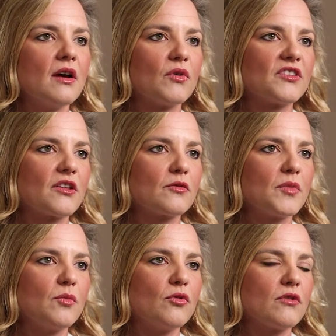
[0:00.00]
with other
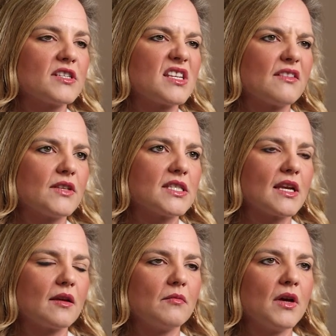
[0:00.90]
people because they have the
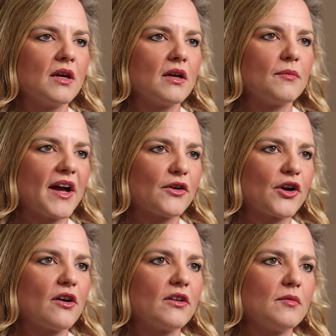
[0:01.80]
same
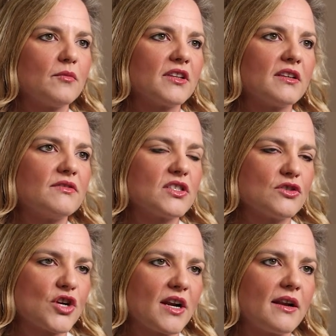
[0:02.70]
background and beliefs and
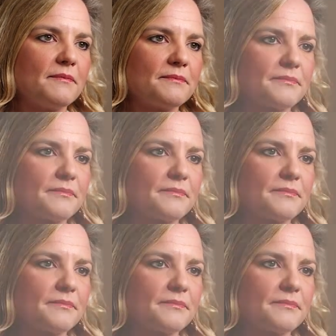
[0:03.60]
training.